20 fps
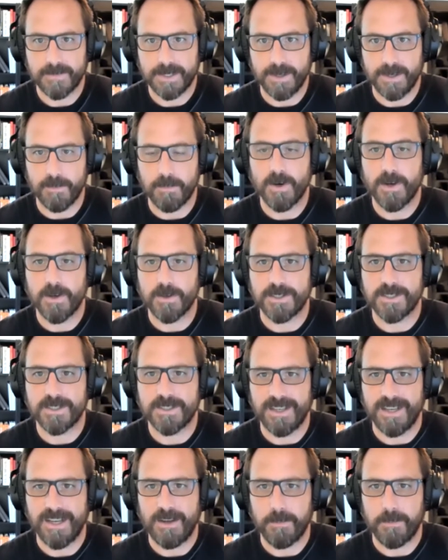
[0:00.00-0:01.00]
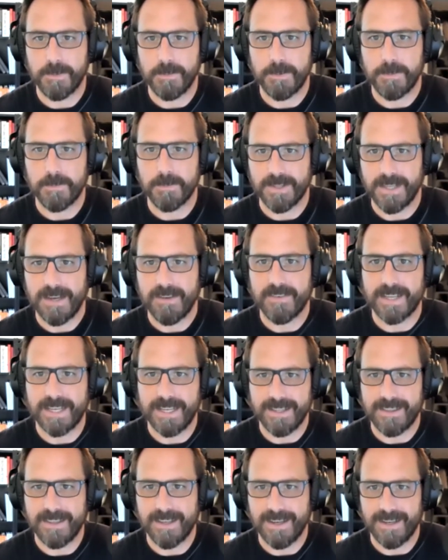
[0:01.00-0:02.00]
approach to helping people
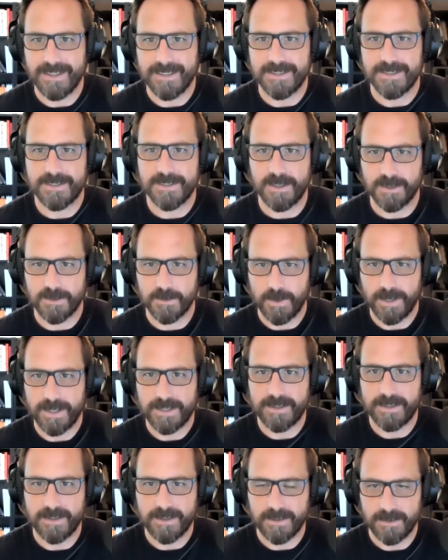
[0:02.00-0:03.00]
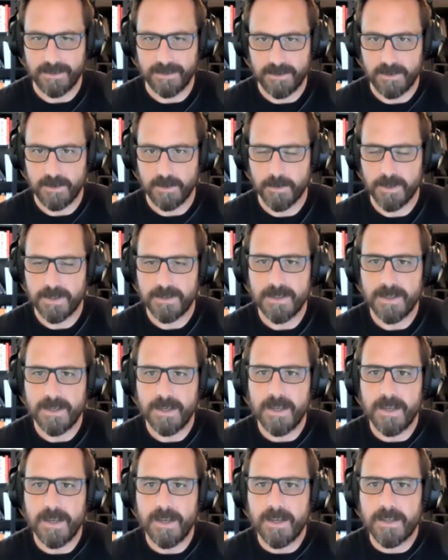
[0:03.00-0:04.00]
navigate that and sell direct to consumers.
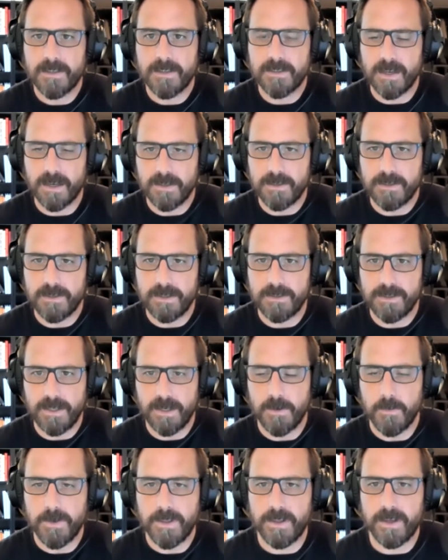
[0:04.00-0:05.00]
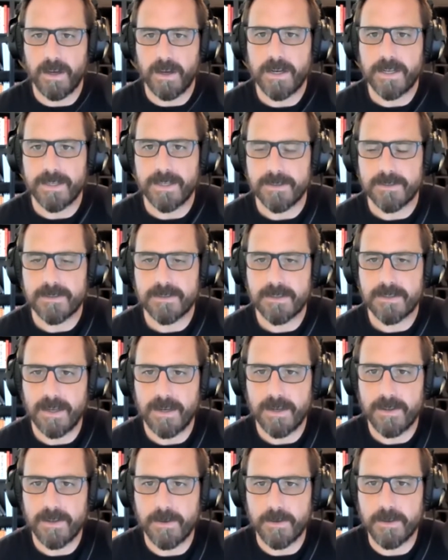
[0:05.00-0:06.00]
Share with the audience
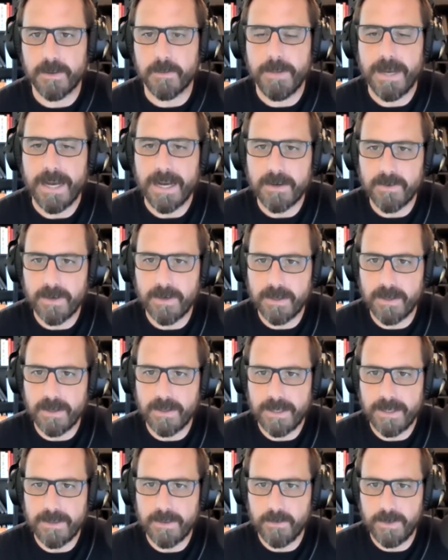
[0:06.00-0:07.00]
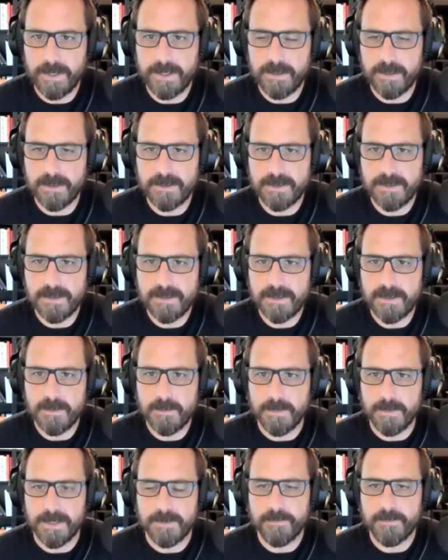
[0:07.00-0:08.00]
kind of the background on that three-tier
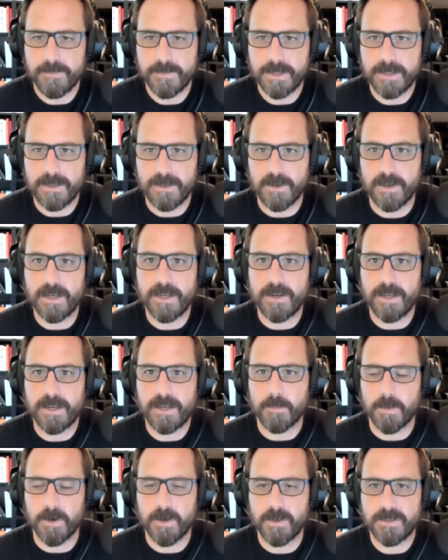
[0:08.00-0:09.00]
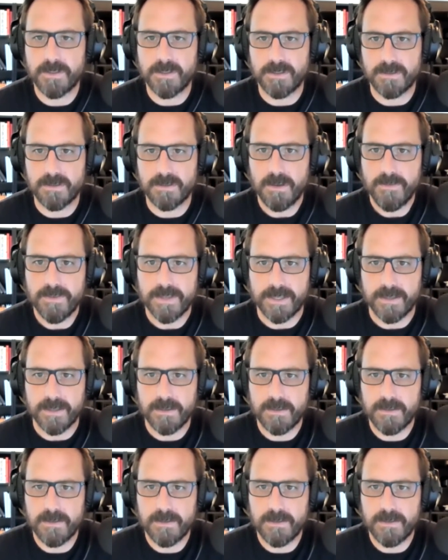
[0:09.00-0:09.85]
system and your unique approach to solving it.